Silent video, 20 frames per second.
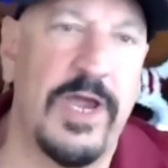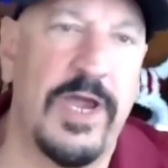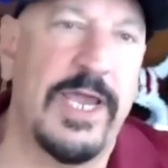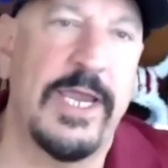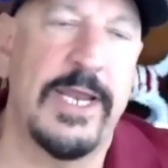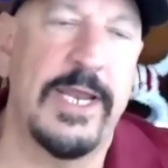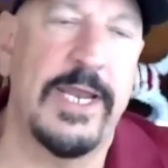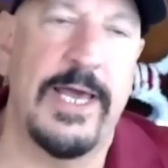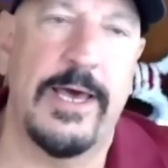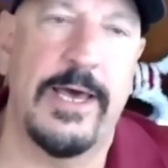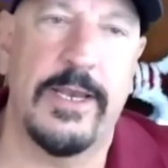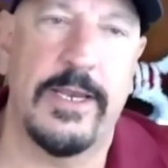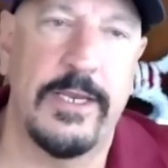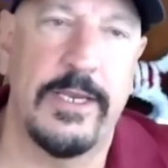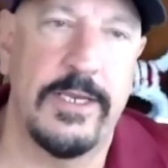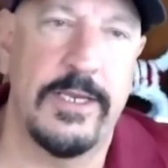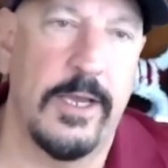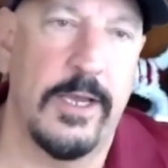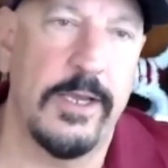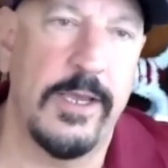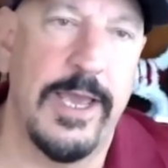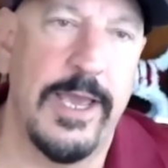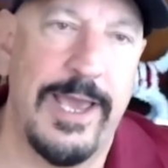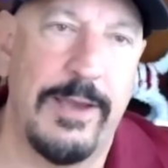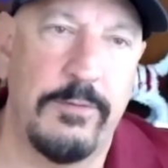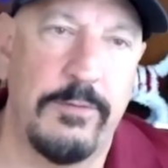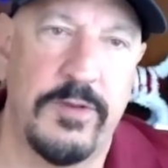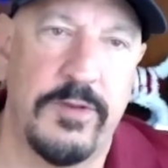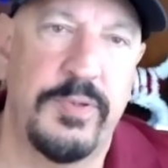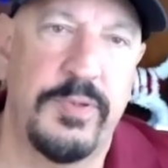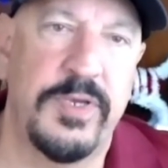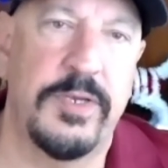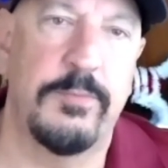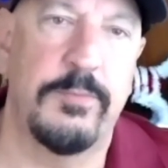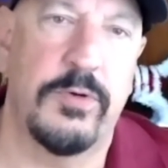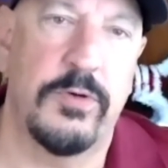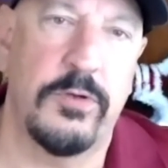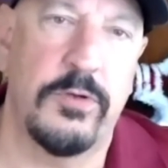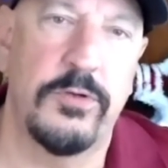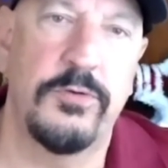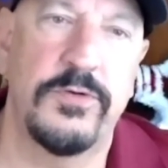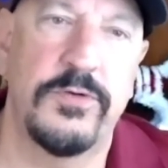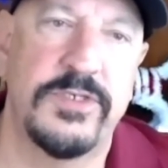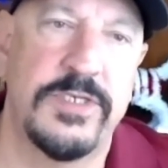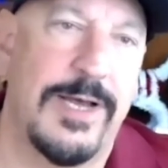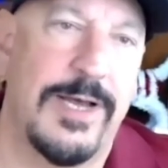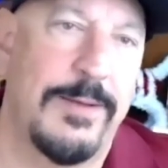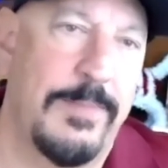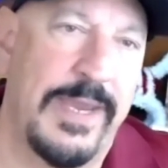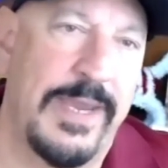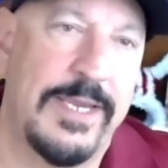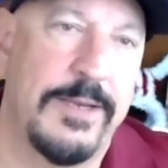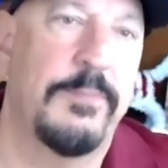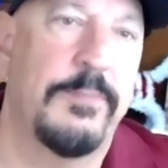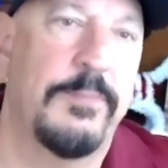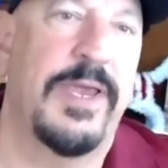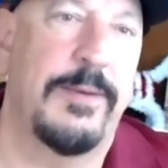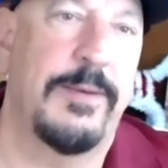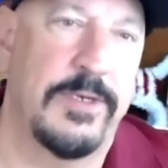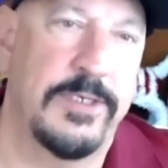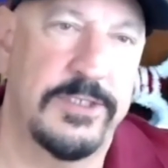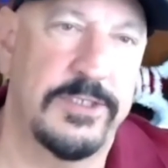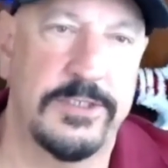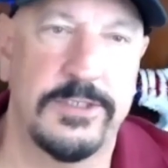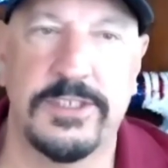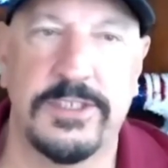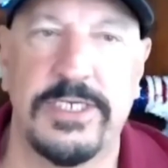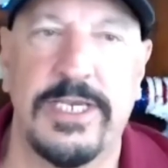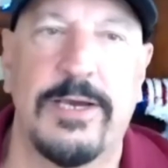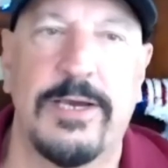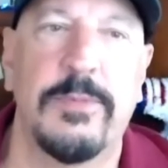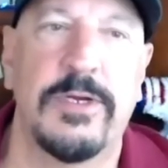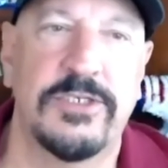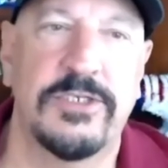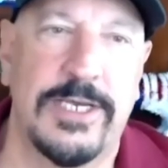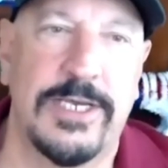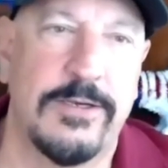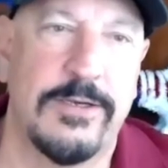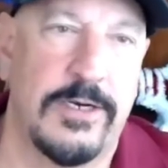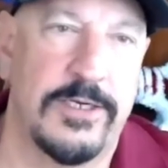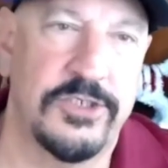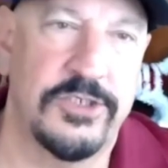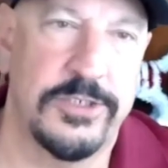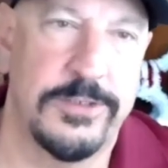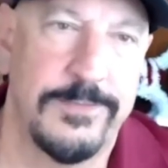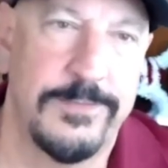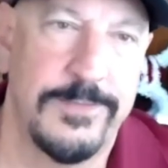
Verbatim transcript: and get out a young guy with a pit bull who's not making payments, and see how much that costs you.